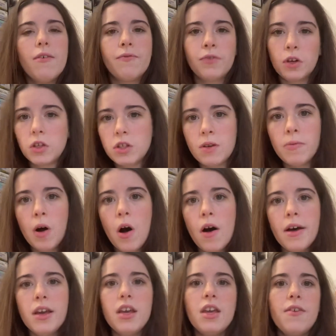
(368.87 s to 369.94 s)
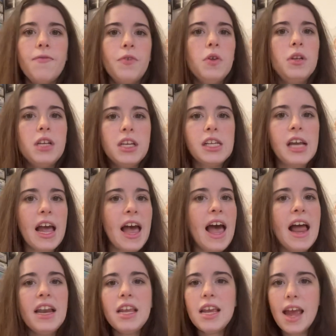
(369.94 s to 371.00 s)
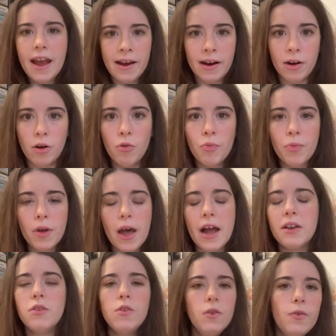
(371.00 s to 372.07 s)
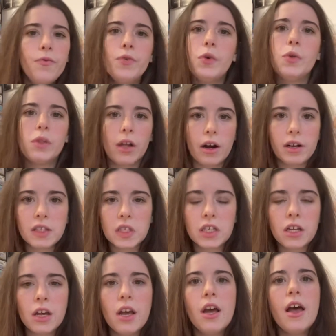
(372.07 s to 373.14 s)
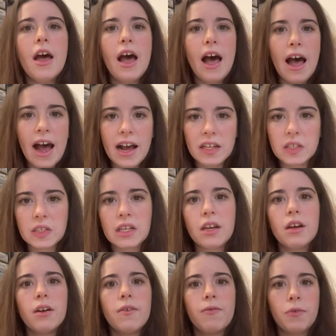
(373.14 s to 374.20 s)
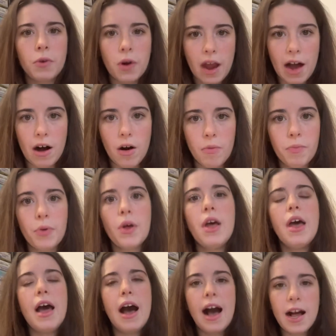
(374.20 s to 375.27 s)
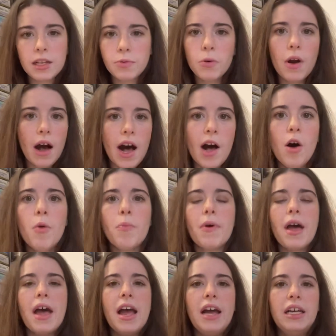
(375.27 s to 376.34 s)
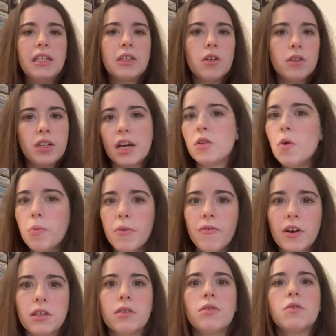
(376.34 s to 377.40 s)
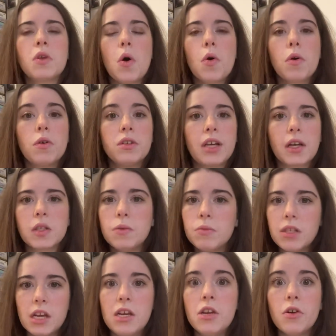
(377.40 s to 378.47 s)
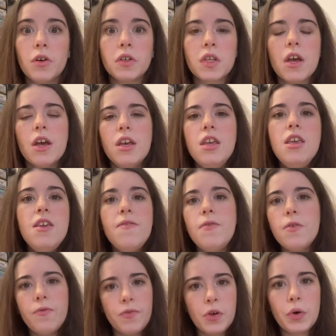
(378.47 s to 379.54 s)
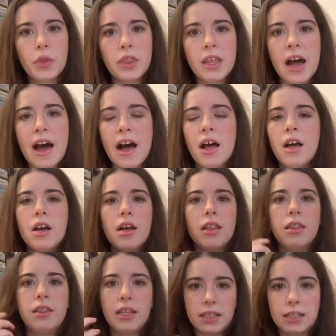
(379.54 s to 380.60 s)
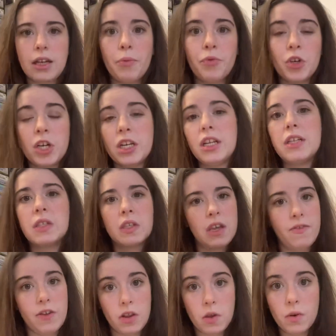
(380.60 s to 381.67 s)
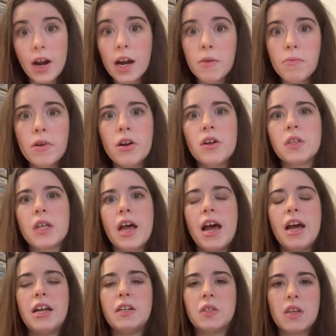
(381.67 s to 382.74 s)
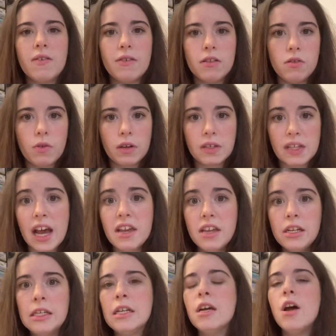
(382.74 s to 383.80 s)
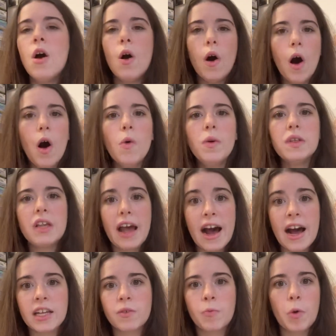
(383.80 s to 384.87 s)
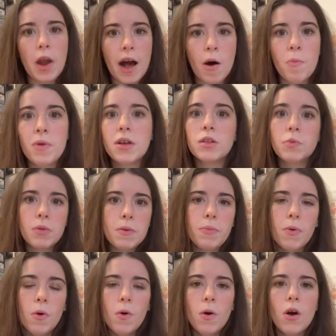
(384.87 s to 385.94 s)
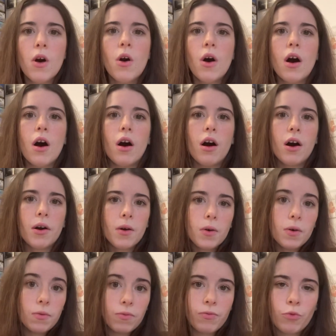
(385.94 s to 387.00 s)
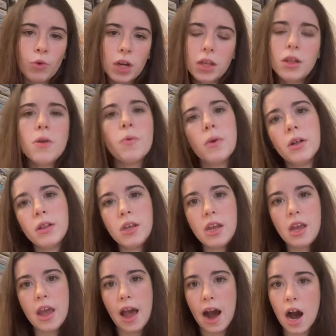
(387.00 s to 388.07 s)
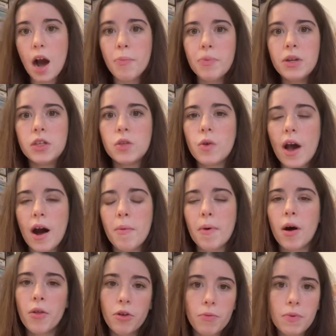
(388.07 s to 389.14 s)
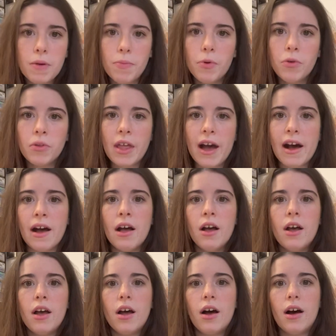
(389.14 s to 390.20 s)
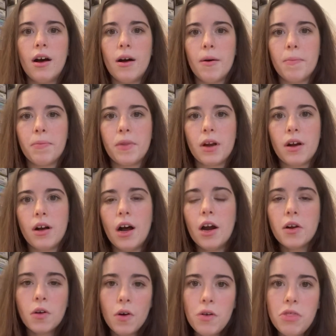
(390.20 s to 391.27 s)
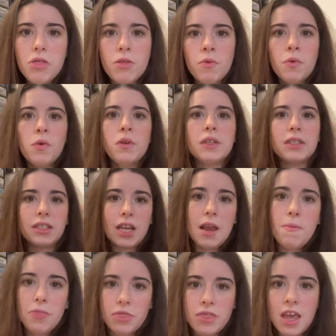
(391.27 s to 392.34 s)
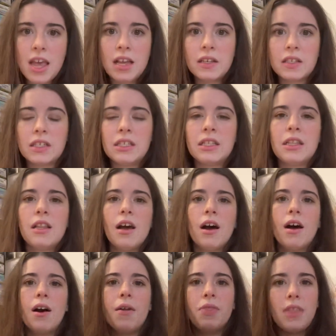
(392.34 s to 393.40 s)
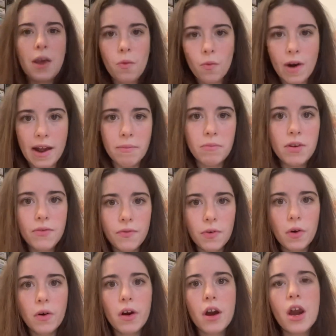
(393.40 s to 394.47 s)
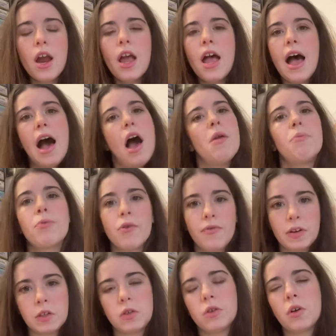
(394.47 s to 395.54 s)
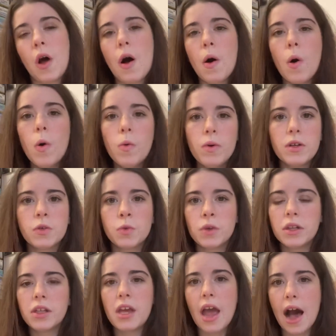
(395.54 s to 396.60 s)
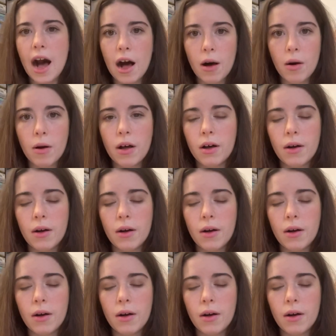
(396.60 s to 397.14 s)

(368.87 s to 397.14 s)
First of all, if you need any help and you feel lost, ask for help. Ask for help and contact your professors or contact some seniors if you feel that this subject is giving you nightmares and is giving you anxiety. Always ask for help because people are really happy to help other people that are going through the same things they went before, and professors are always really help.